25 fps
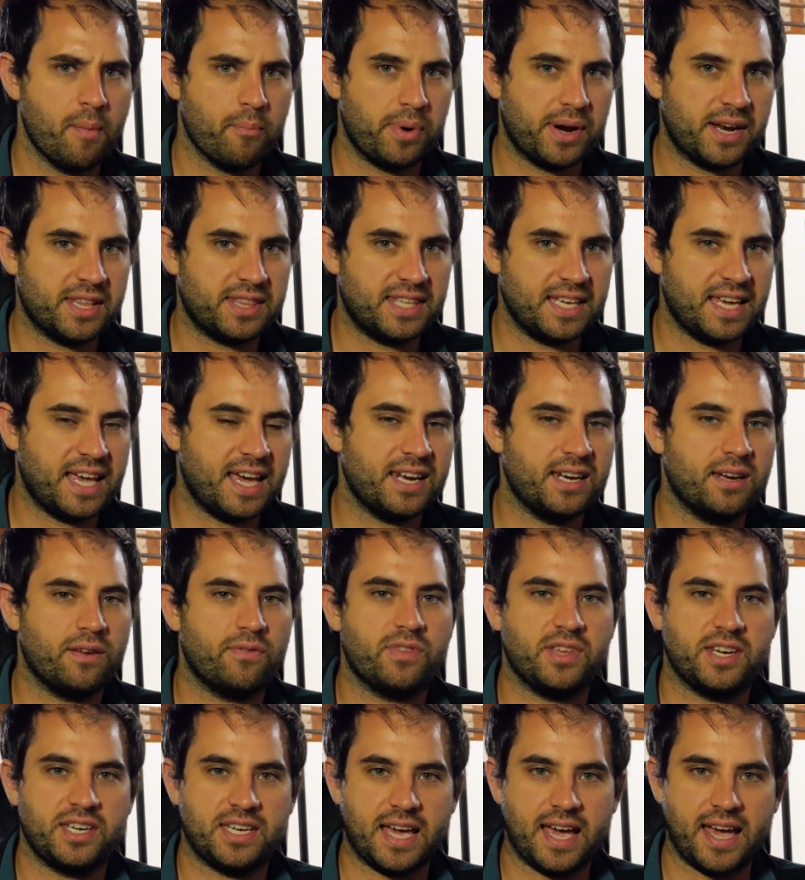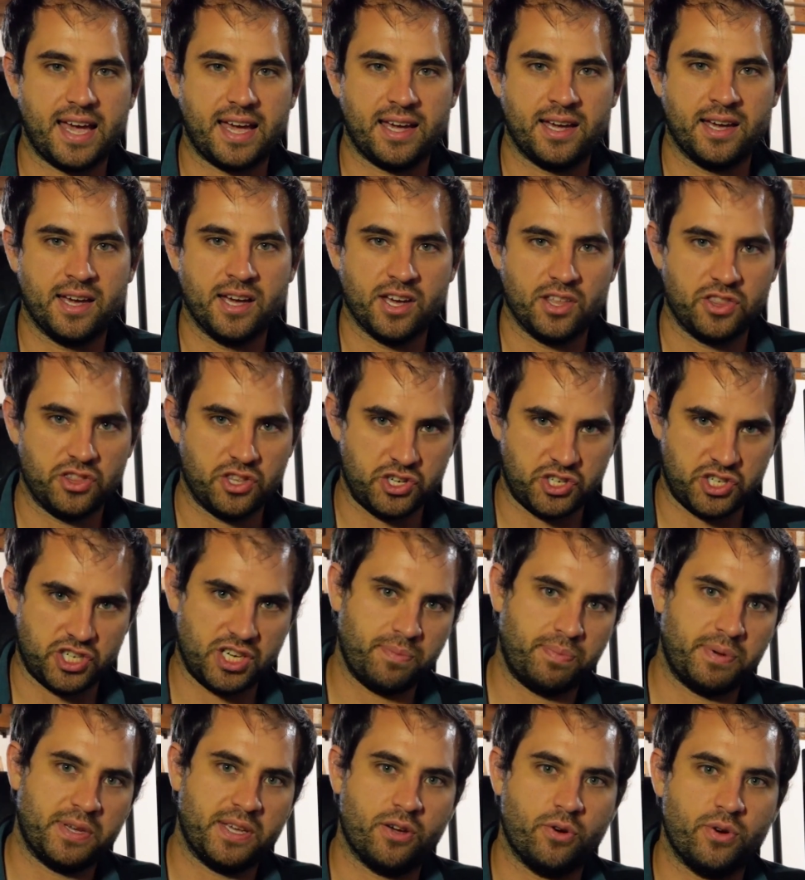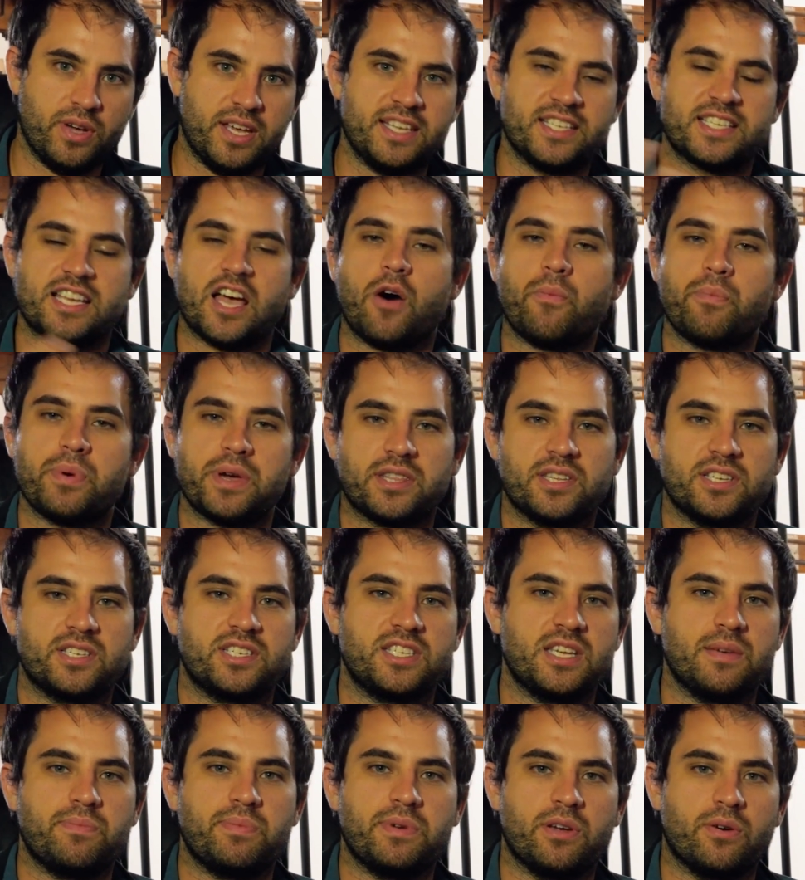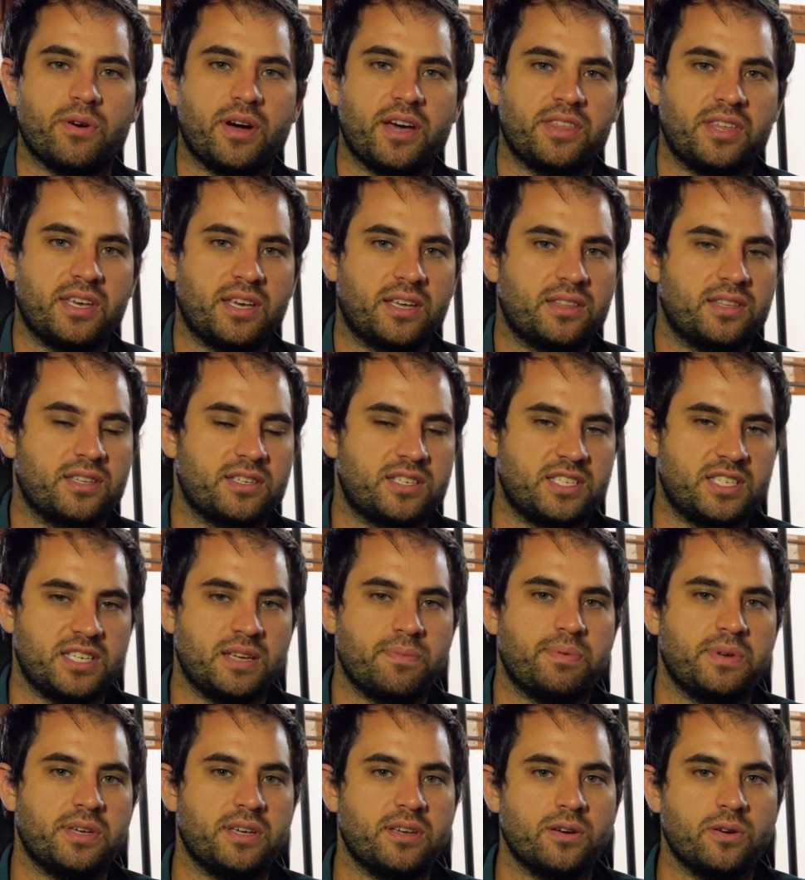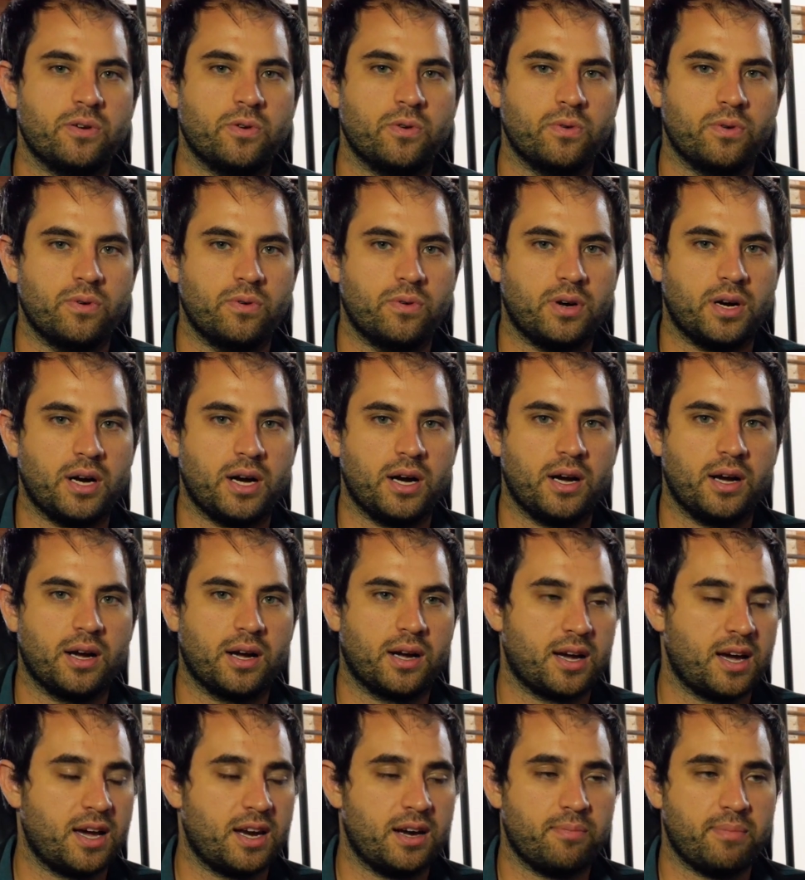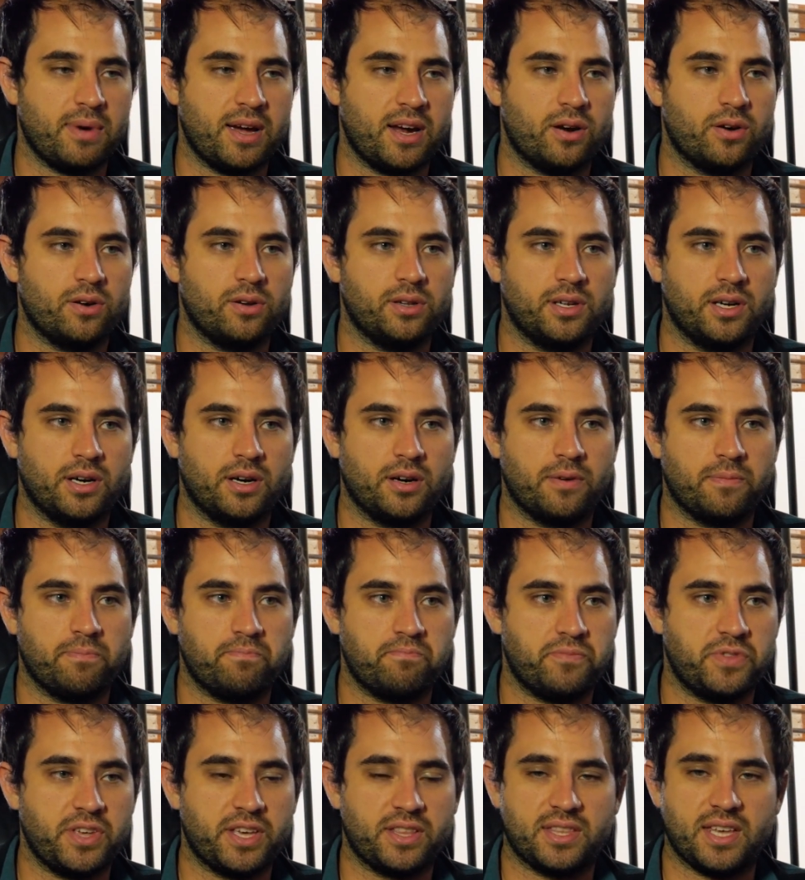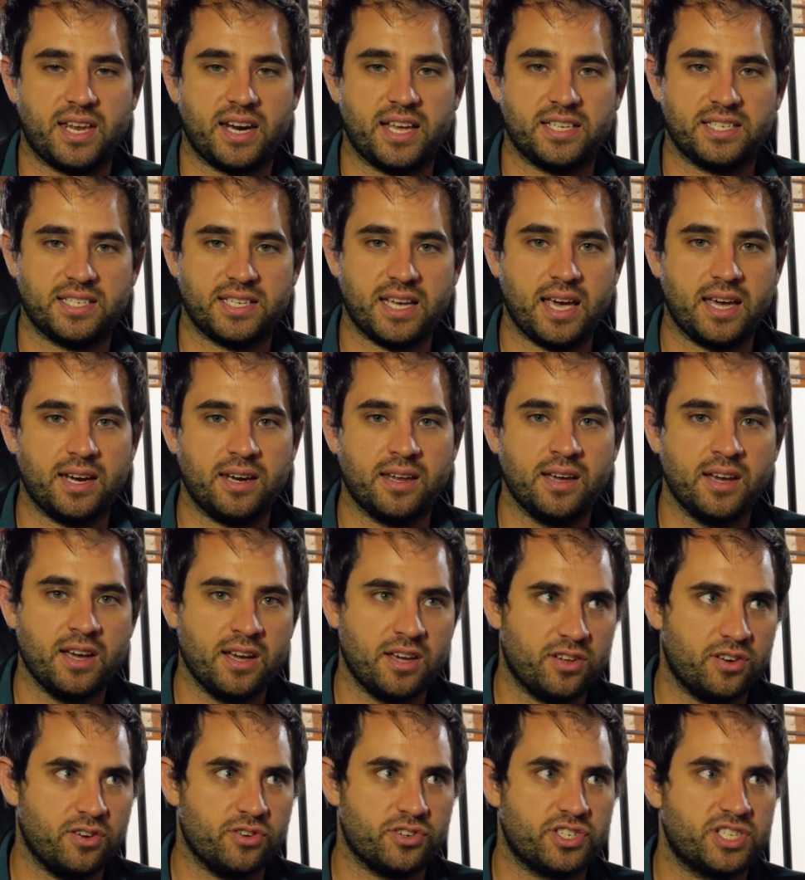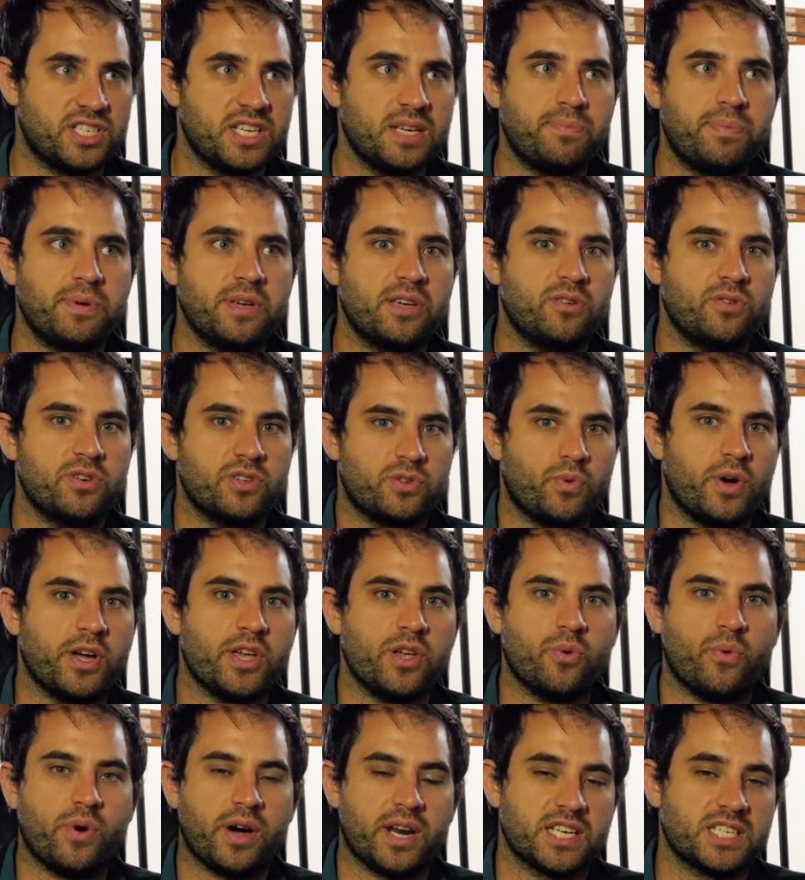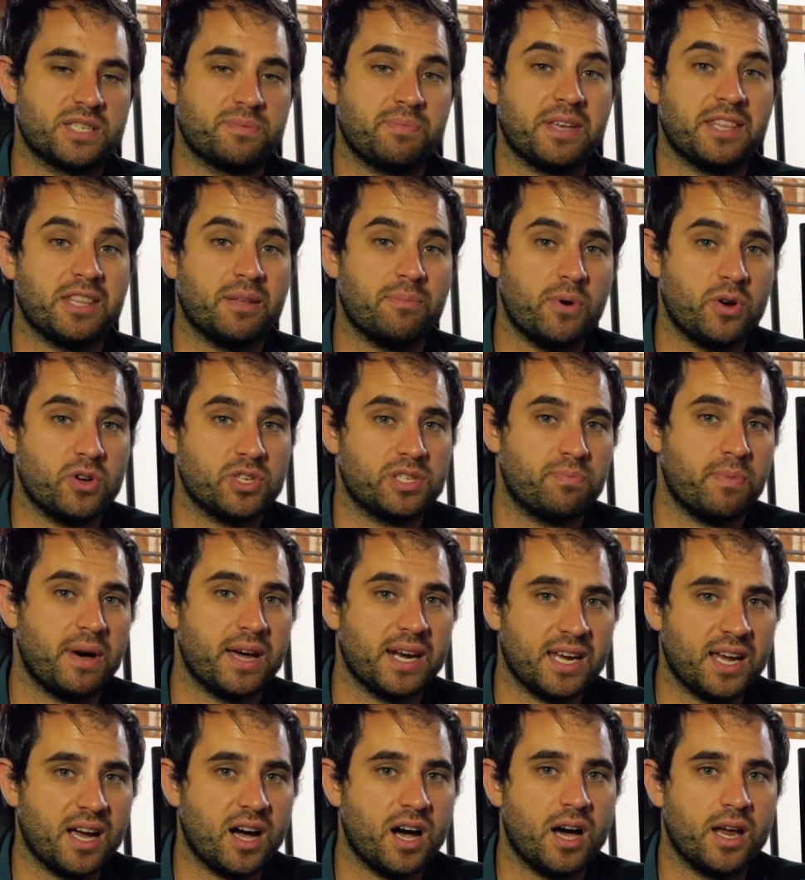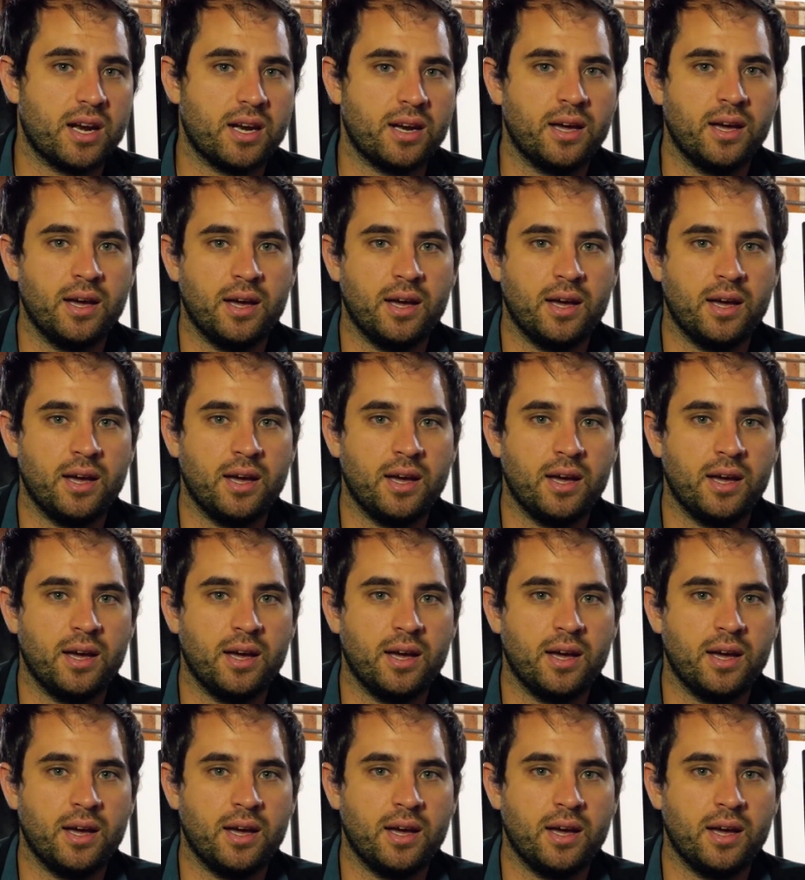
But at the end of the day, the GPU is helping the CPU. I think the CPU, kind of my earlier thing that I said, your CPU is what you want to spend the most money on.